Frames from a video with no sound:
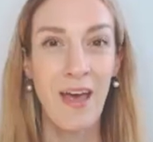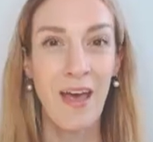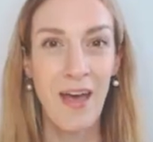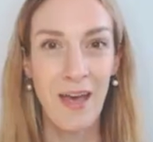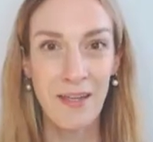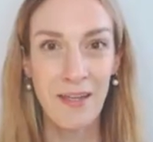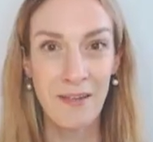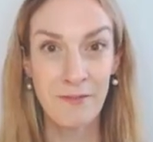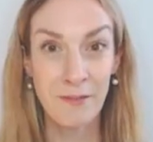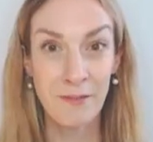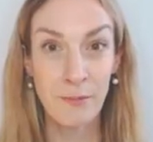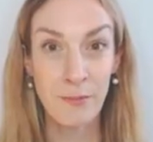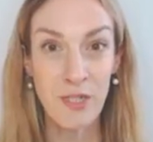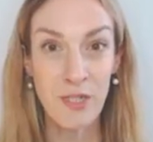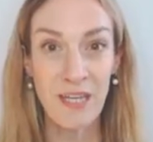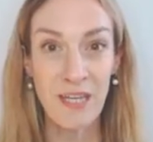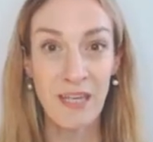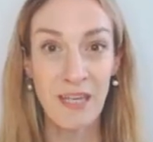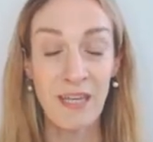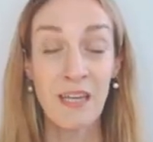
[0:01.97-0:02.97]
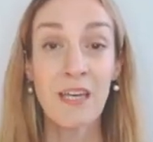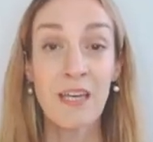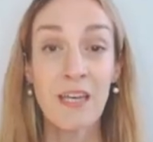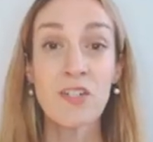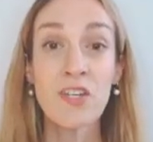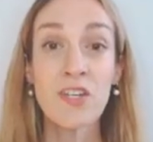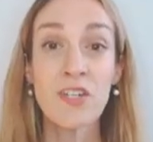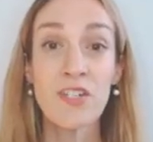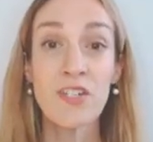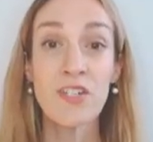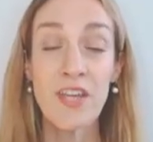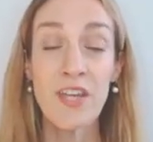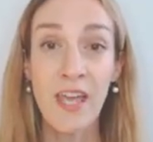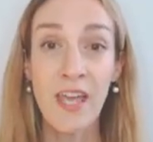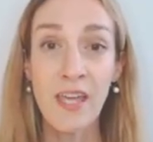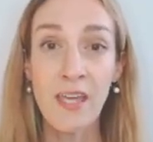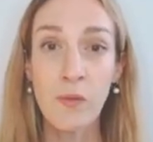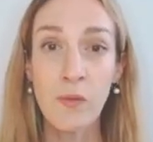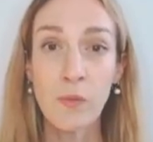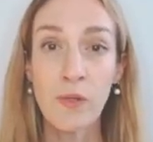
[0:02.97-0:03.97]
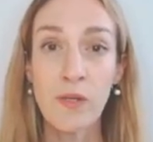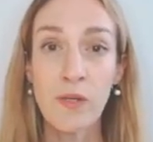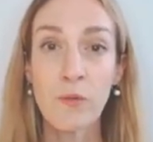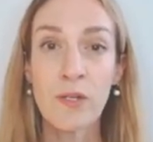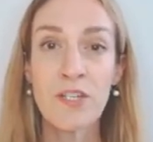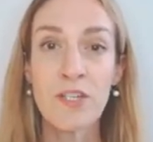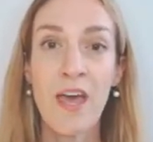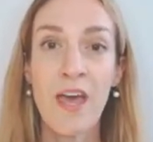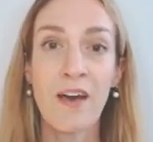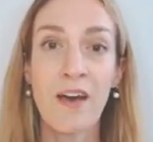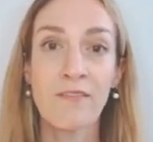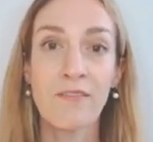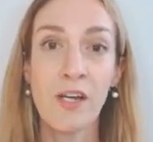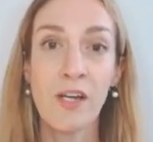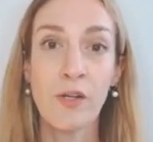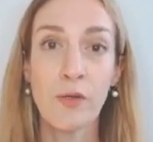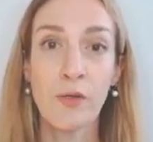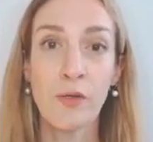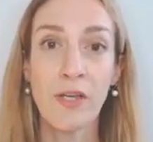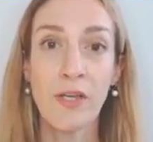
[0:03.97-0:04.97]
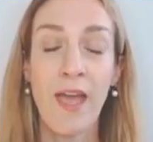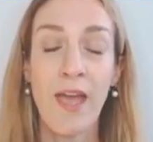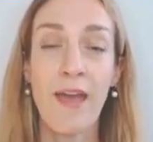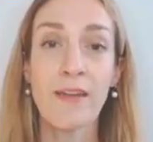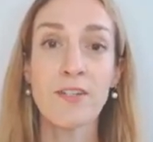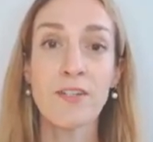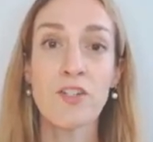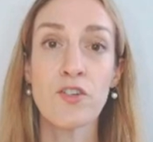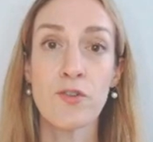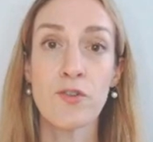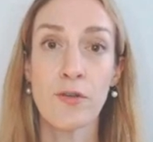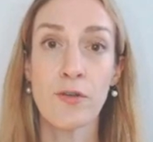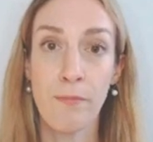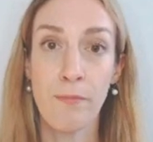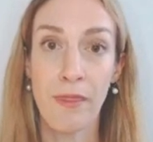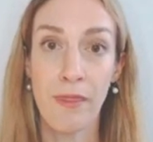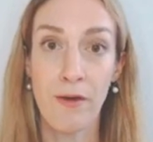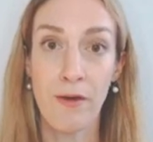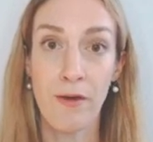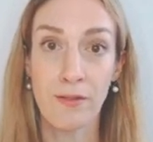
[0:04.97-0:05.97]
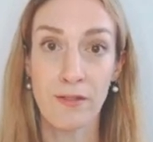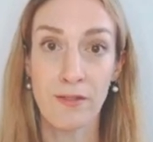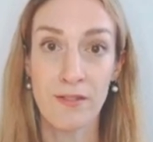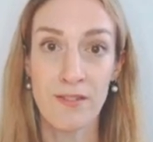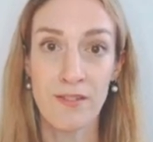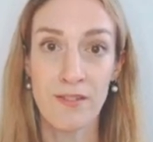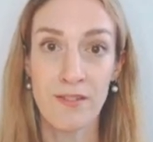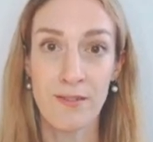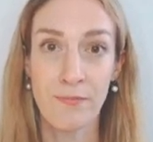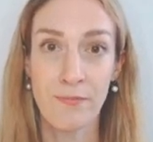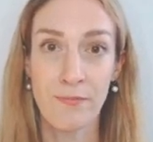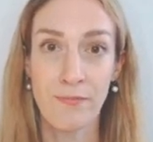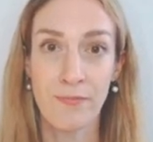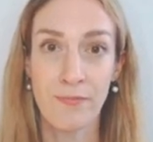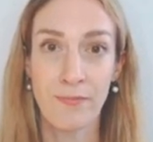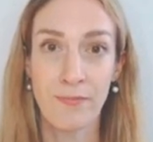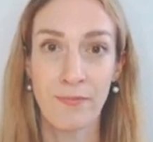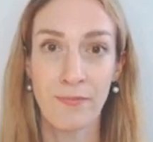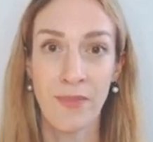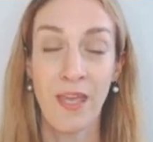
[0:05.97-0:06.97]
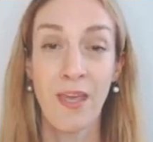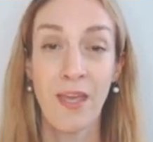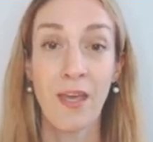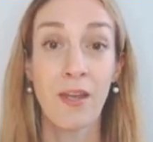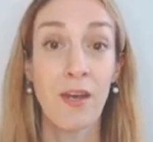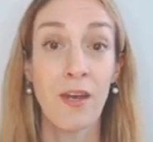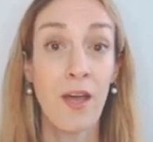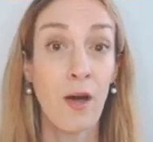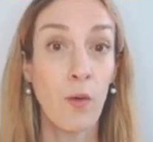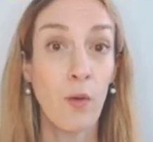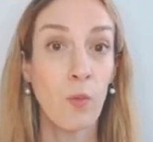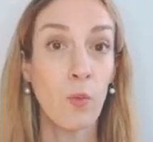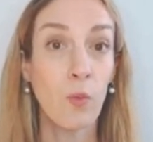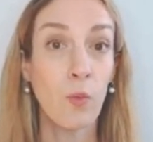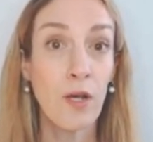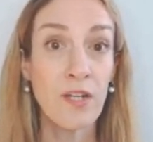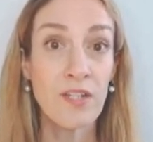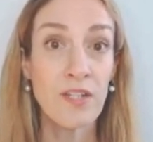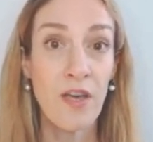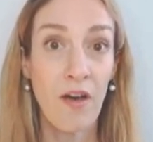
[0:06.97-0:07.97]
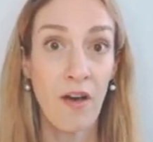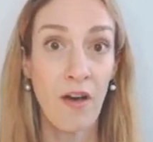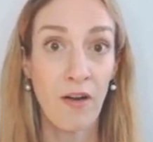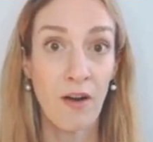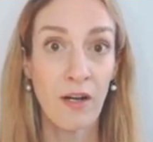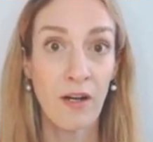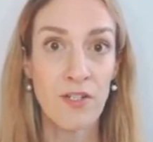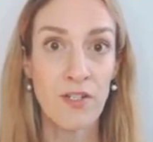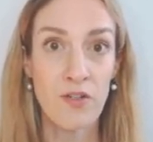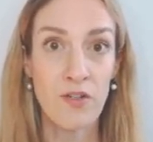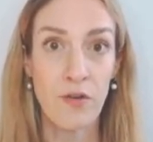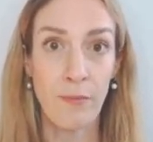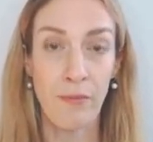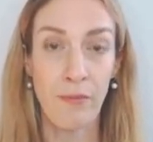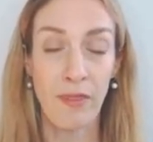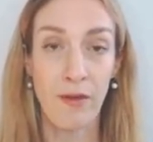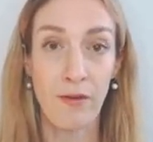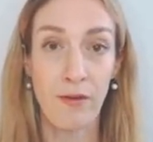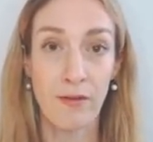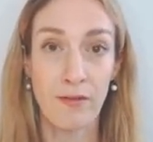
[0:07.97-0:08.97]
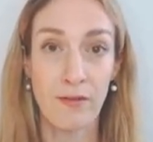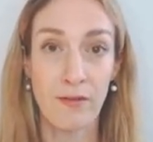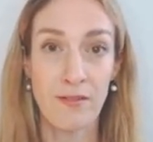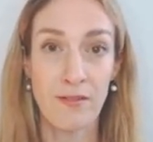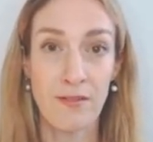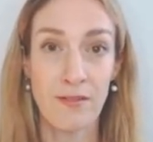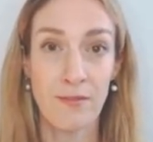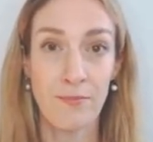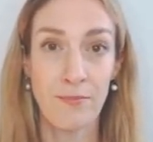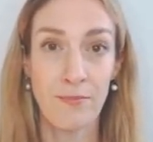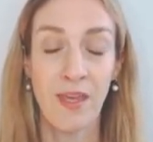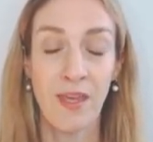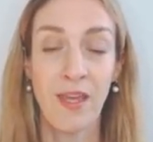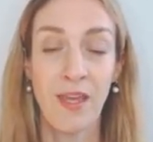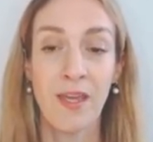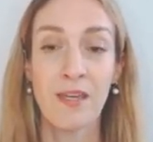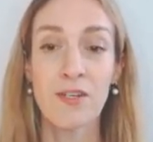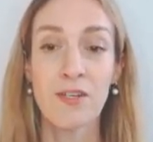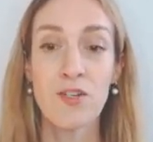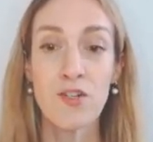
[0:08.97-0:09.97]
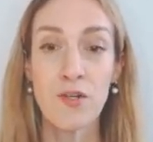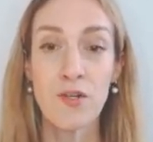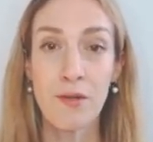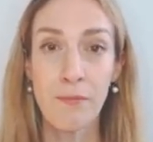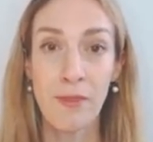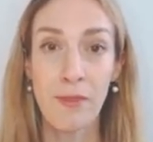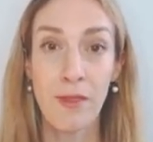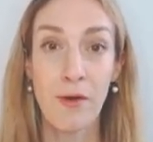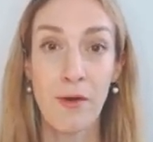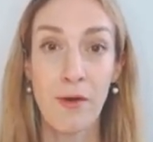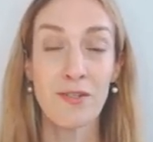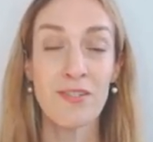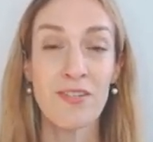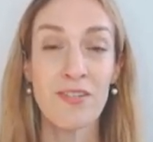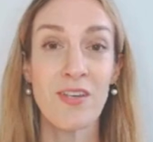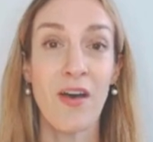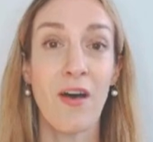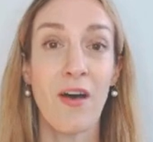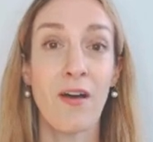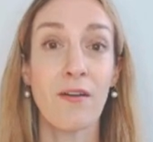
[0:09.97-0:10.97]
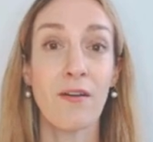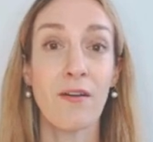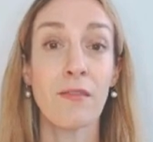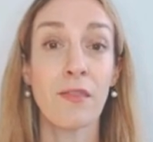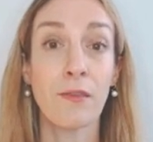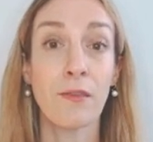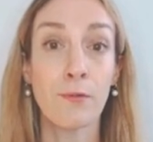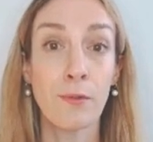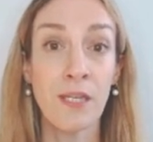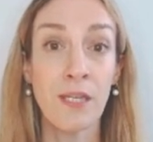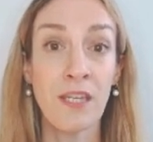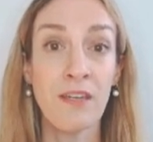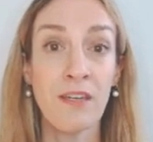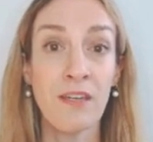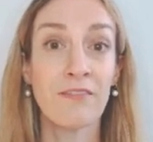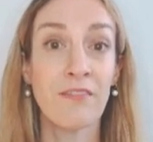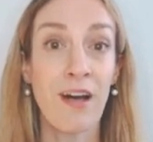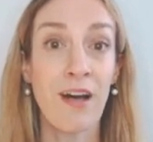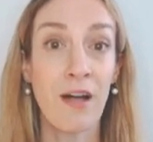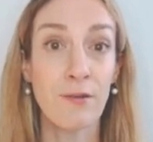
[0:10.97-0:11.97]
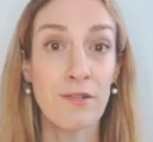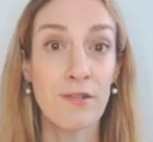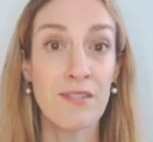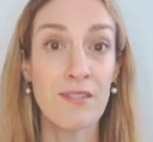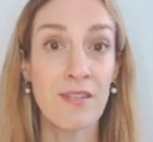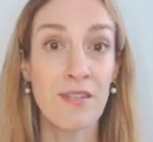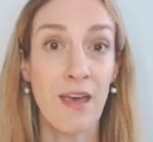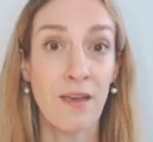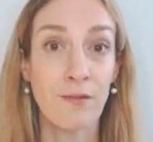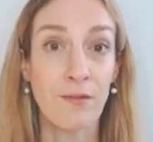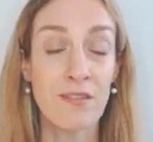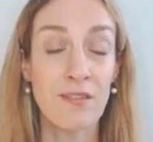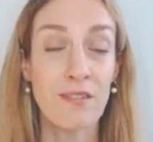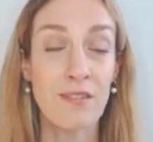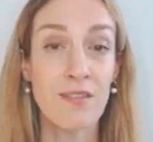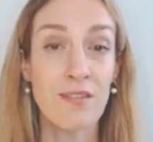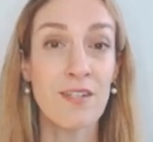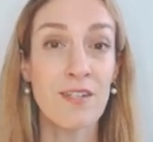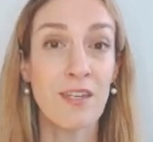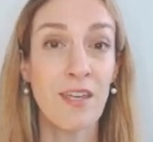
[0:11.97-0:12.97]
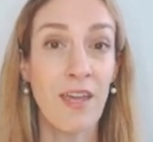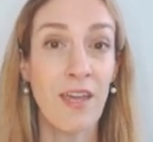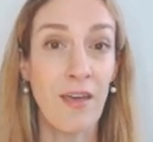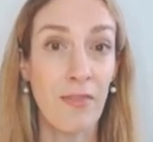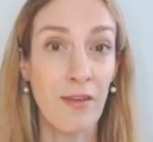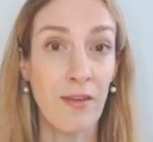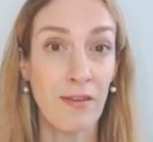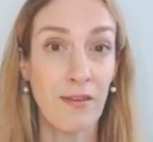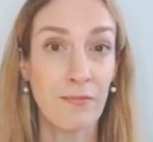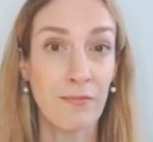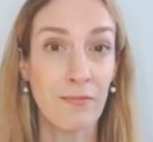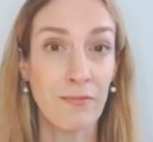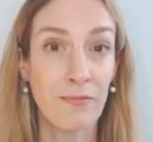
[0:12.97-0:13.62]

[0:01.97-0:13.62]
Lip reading: Hi everybody! Today we want to have a look at triphthongs. Now, what are triphthongs? Triphthongs are three vowel sounds together.